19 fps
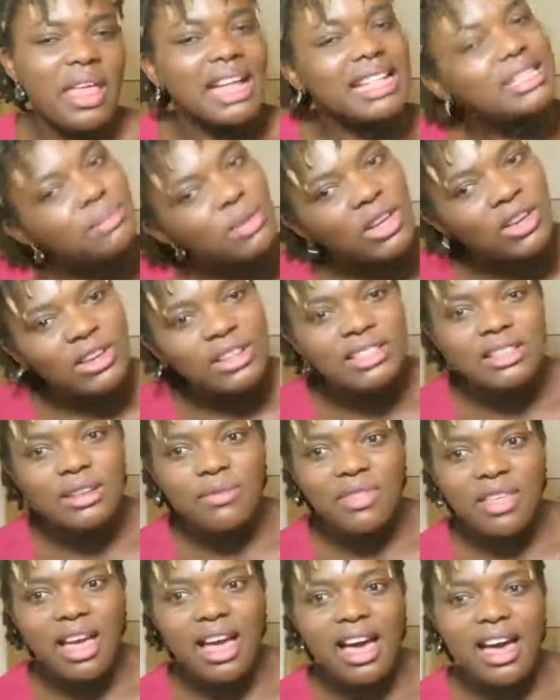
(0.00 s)
because of
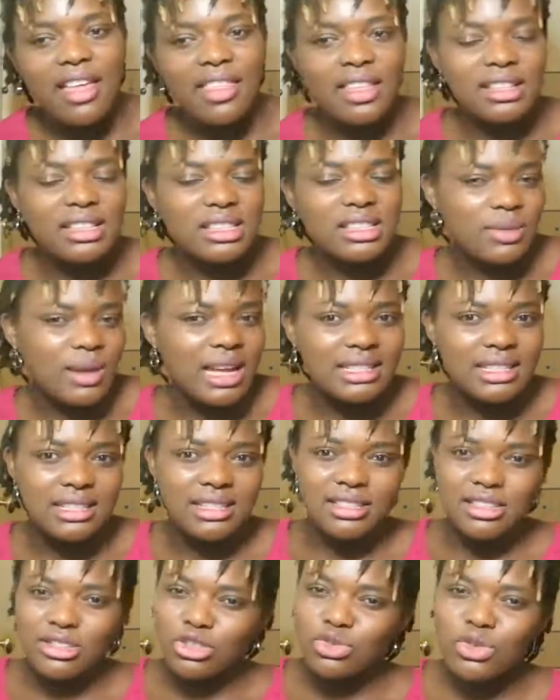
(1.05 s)
that. That's why this
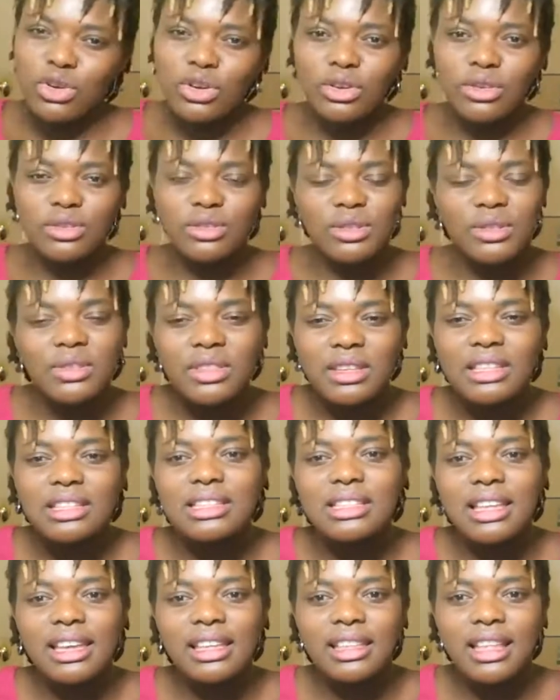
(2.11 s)
is a struggle or things
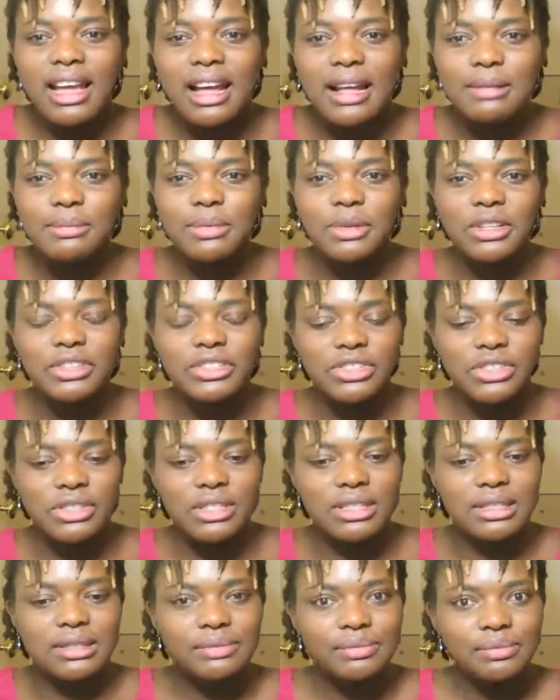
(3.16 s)
like that. But
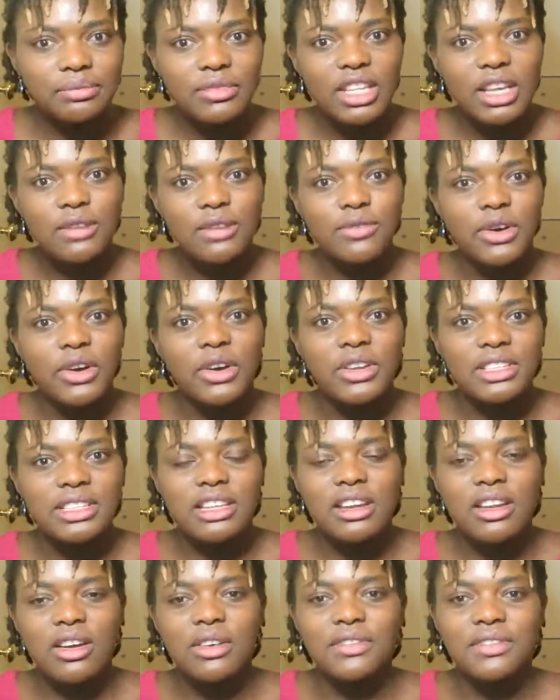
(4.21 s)
just
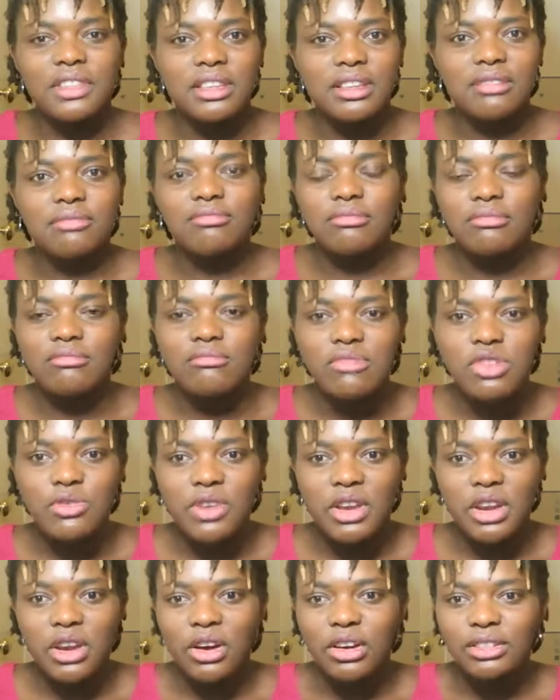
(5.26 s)
focusing on the
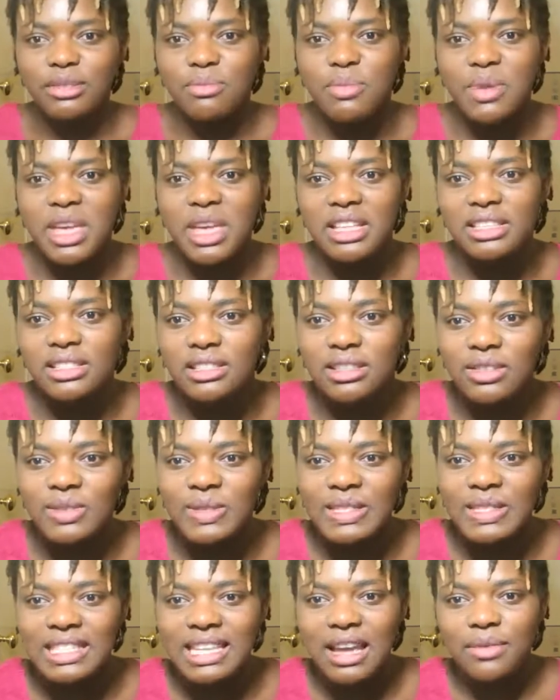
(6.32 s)
moving on bit.
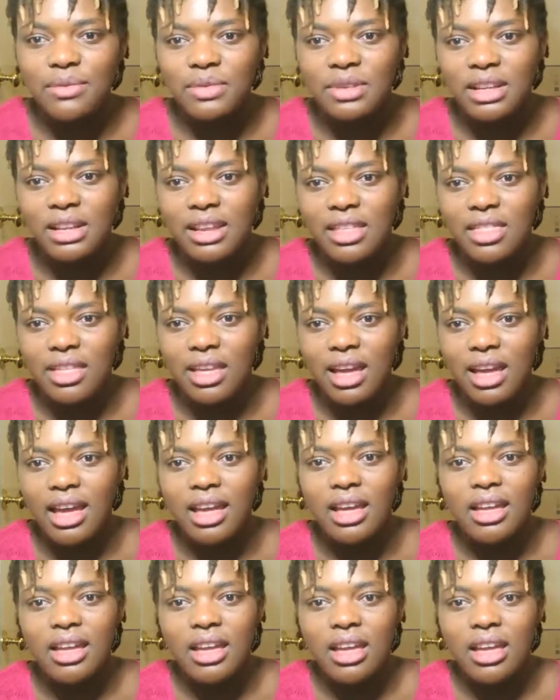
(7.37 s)
So definitely there.